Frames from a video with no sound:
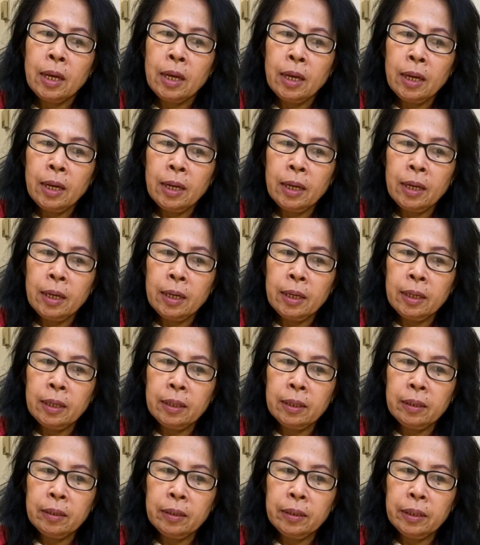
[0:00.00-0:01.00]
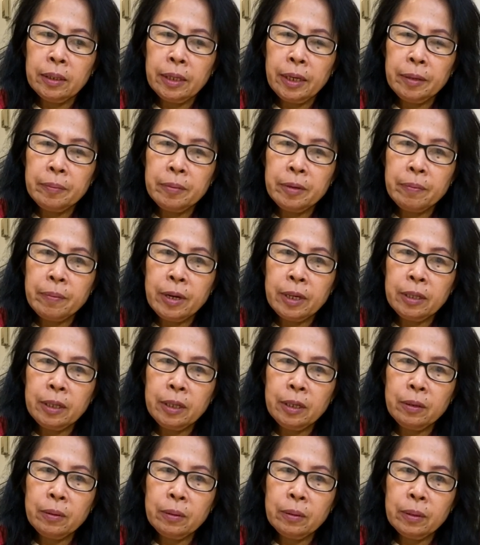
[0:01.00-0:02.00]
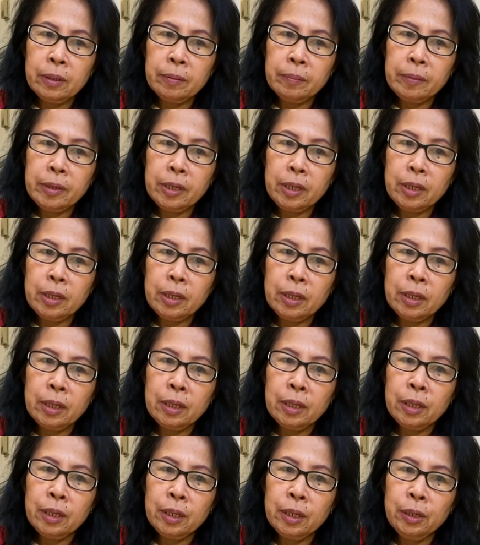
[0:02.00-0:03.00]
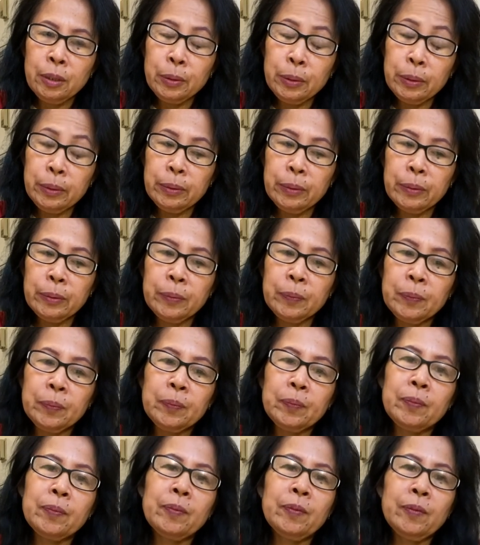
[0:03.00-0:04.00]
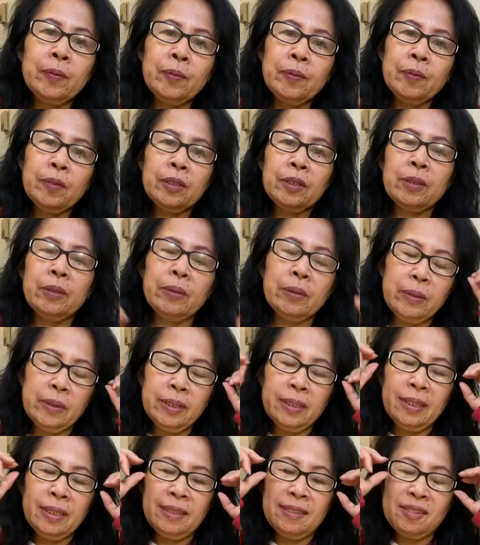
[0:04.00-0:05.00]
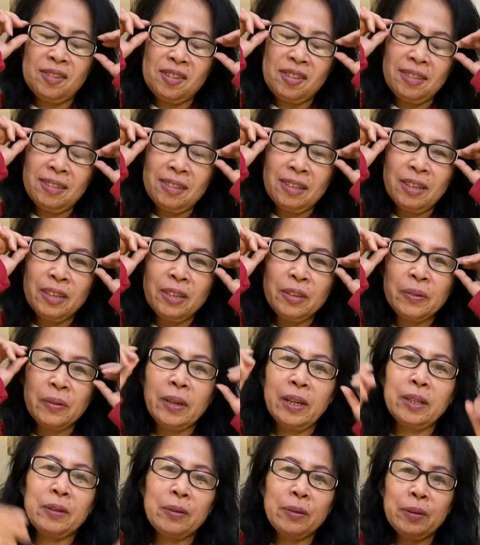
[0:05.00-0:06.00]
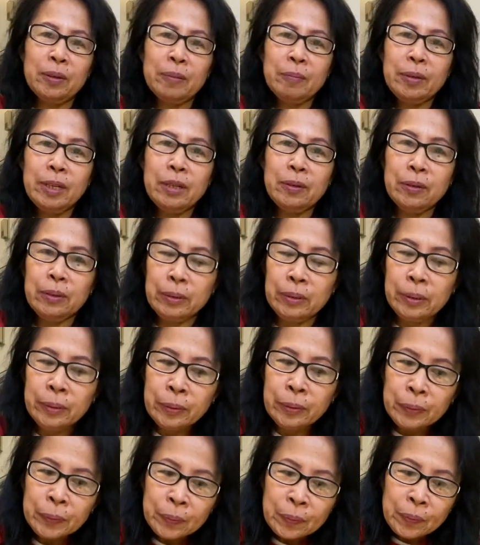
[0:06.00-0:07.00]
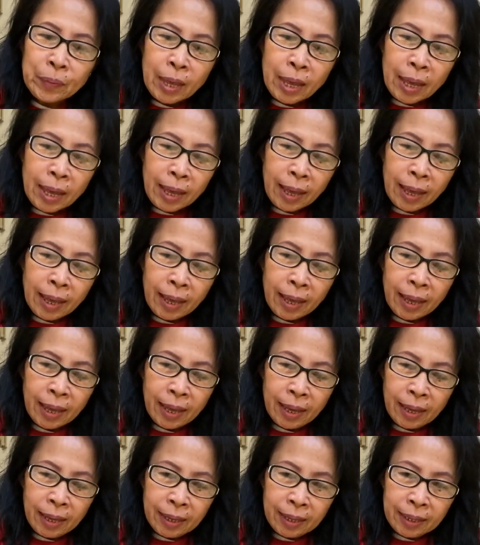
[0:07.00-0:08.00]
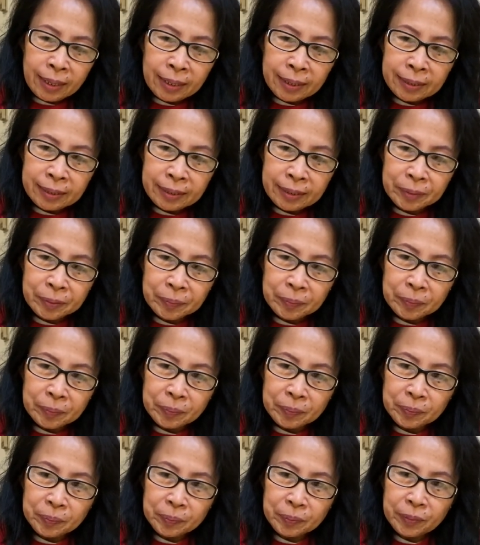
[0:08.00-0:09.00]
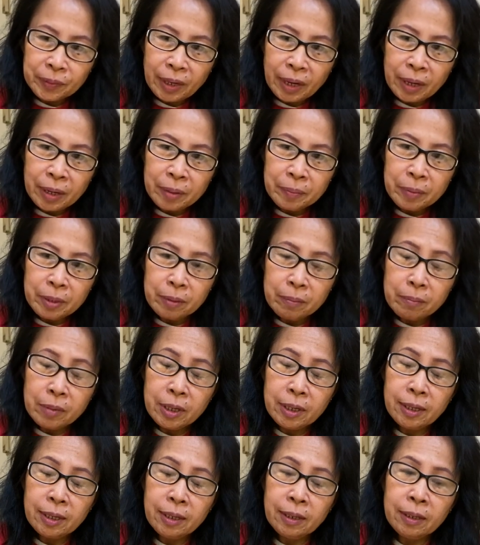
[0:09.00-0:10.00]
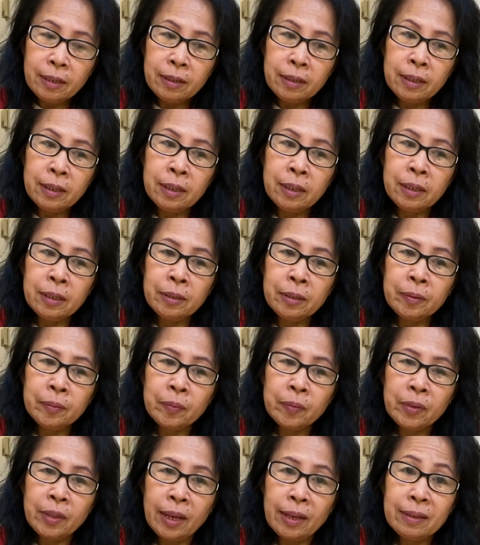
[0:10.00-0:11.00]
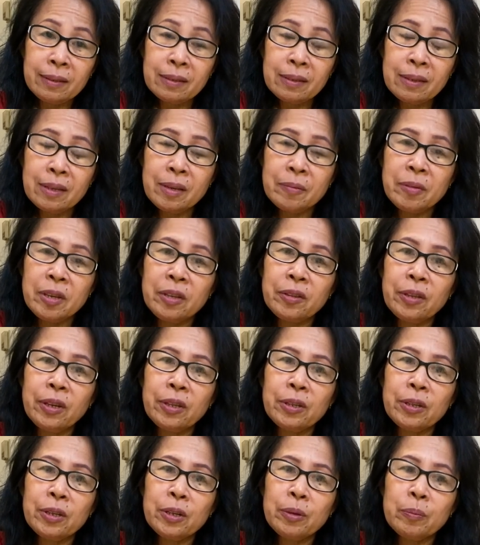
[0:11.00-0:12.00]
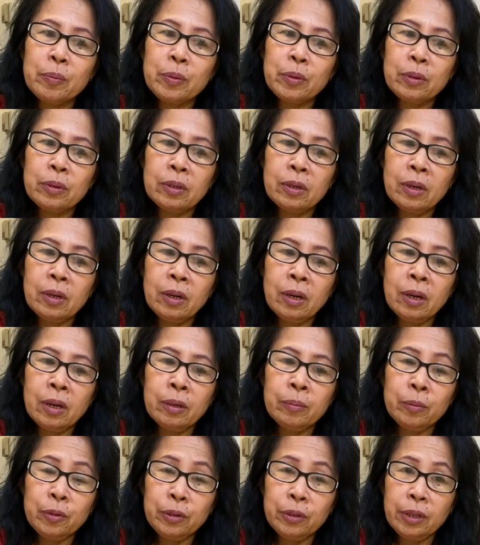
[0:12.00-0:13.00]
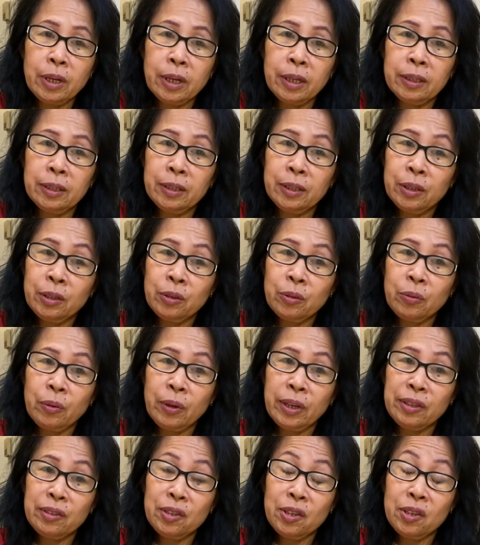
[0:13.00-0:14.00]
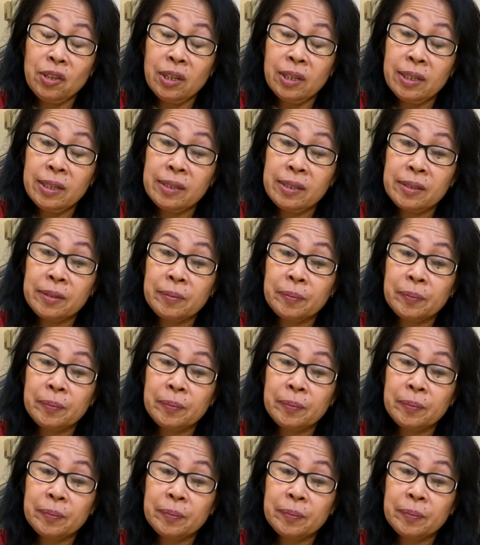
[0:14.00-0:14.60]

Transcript: and everybody call me Lulu. So it's easy, you can call me Lulu. And I've been making Thanksgiving dinner for more than 20 years.